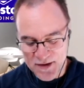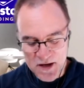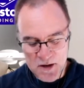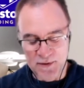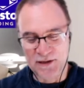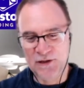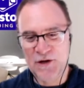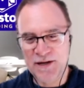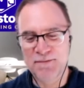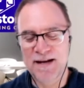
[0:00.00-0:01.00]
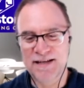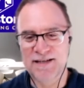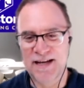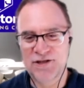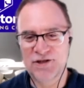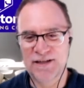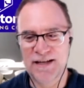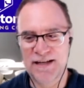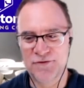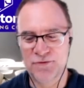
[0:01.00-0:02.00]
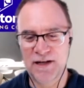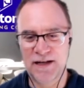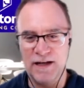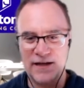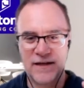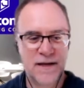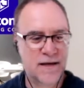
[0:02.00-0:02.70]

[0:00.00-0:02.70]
but learning meditation is really like